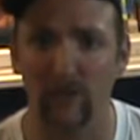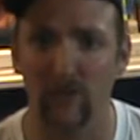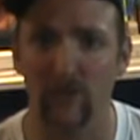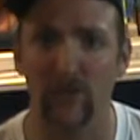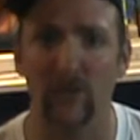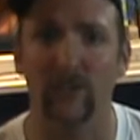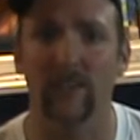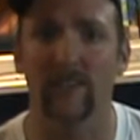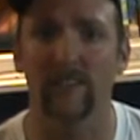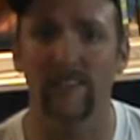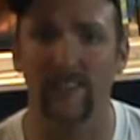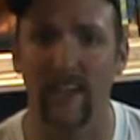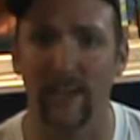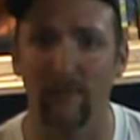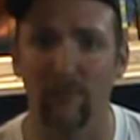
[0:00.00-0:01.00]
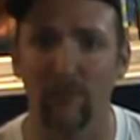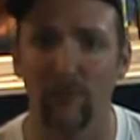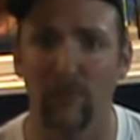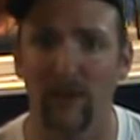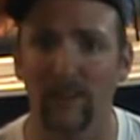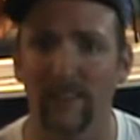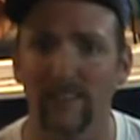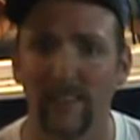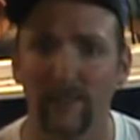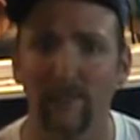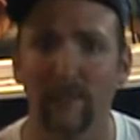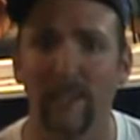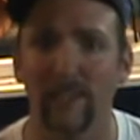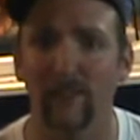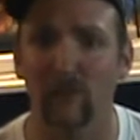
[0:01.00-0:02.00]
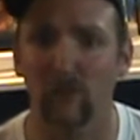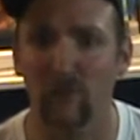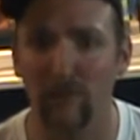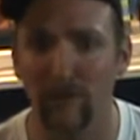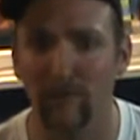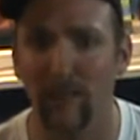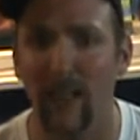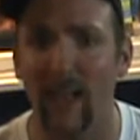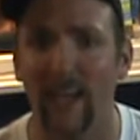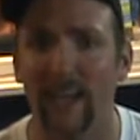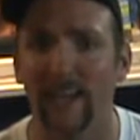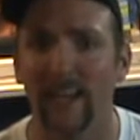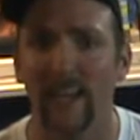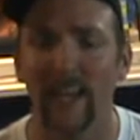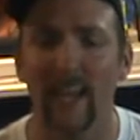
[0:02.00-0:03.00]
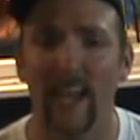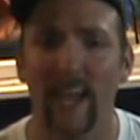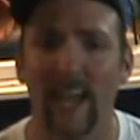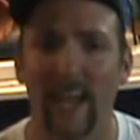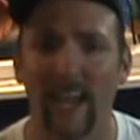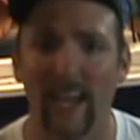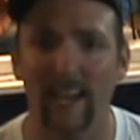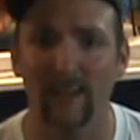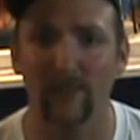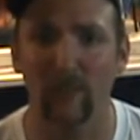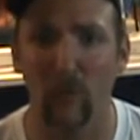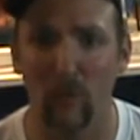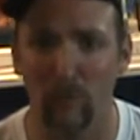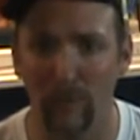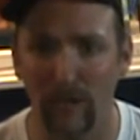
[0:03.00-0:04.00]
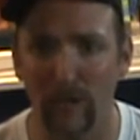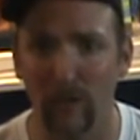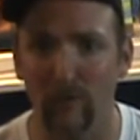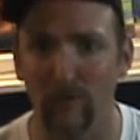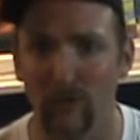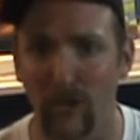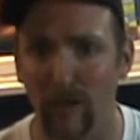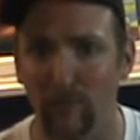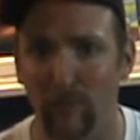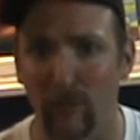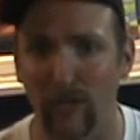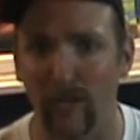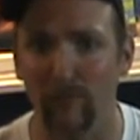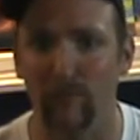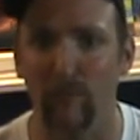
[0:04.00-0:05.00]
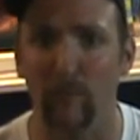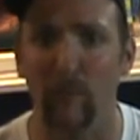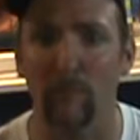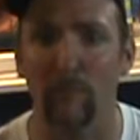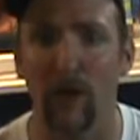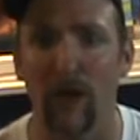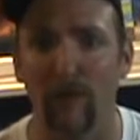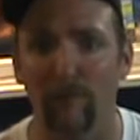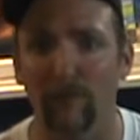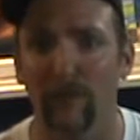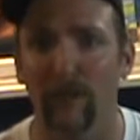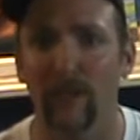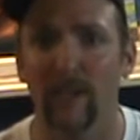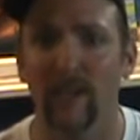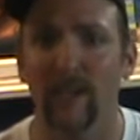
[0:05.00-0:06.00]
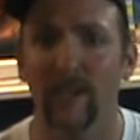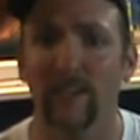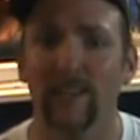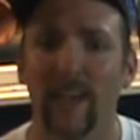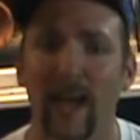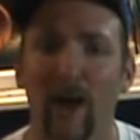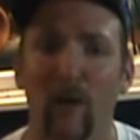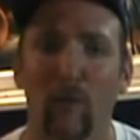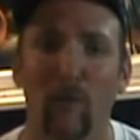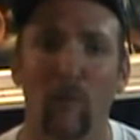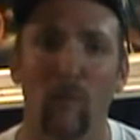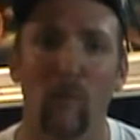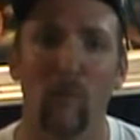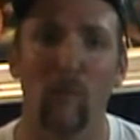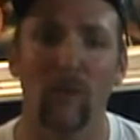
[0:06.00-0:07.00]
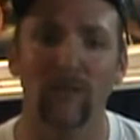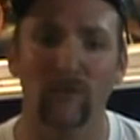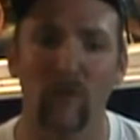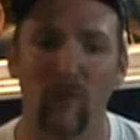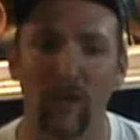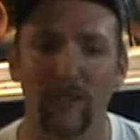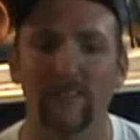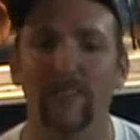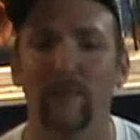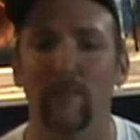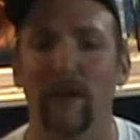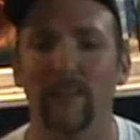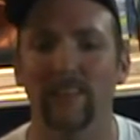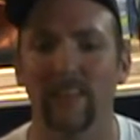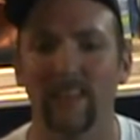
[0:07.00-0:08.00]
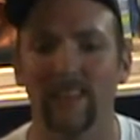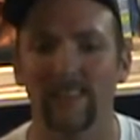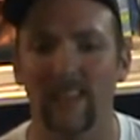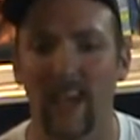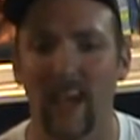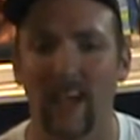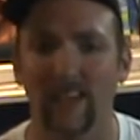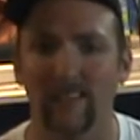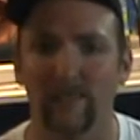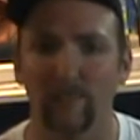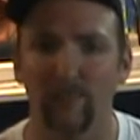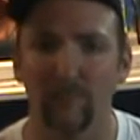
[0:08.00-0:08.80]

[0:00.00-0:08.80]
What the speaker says: are still going to stay relatively streamlined and torpedo shaped looking from above. Now, what's crazy about these guys